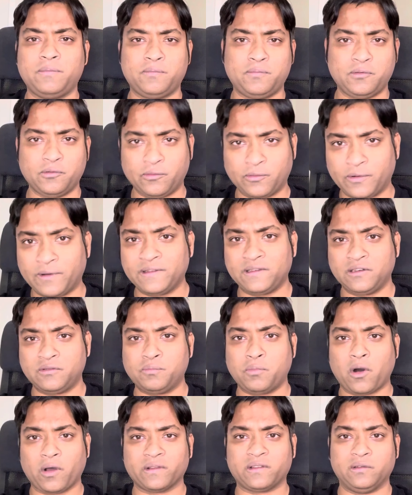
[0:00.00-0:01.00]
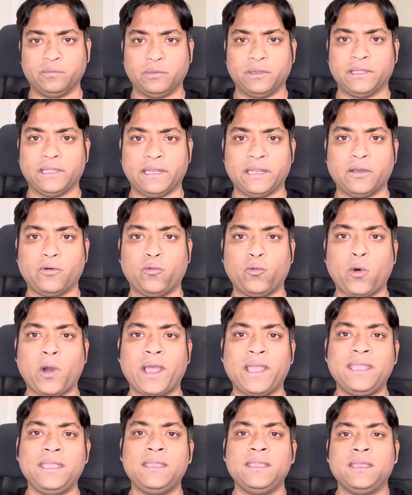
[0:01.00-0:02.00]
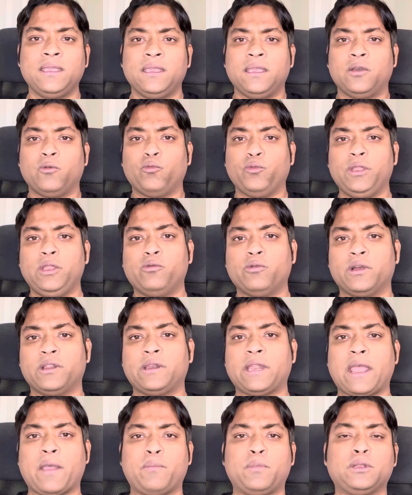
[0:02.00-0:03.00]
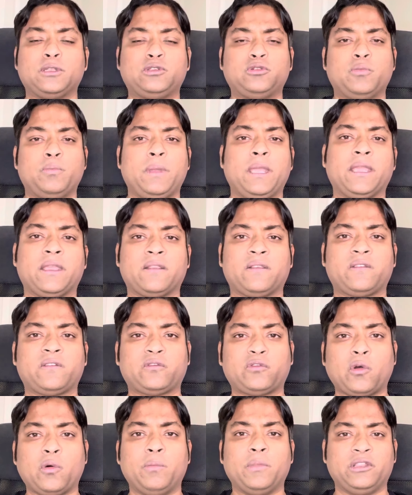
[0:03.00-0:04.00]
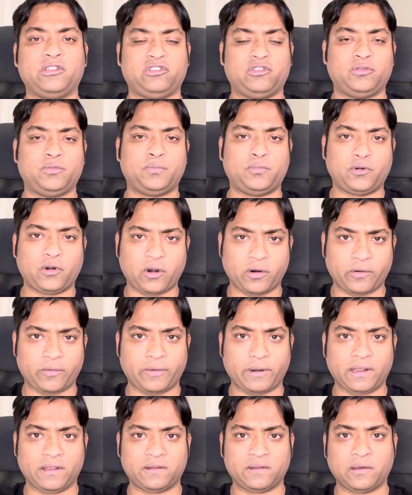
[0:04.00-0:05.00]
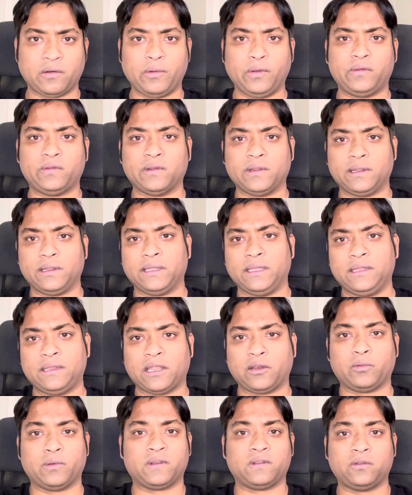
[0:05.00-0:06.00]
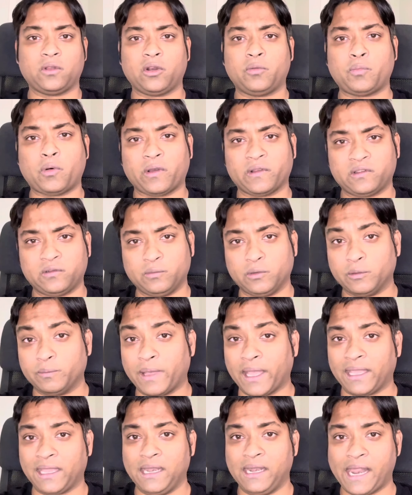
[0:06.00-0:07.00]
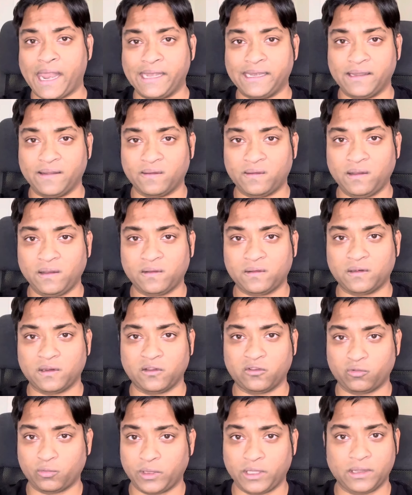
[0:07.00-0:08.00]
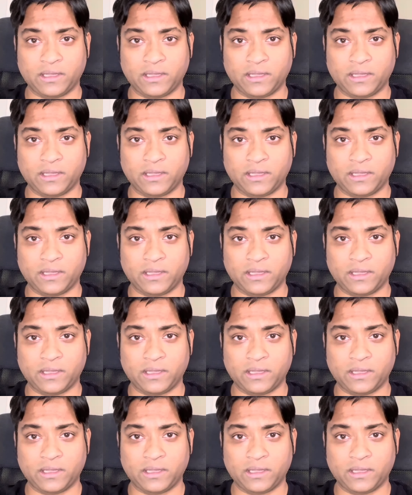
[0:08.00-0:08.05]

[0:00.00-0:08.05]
was it possible, and why we were able to make so much progress recently that was not possible back in 1960s when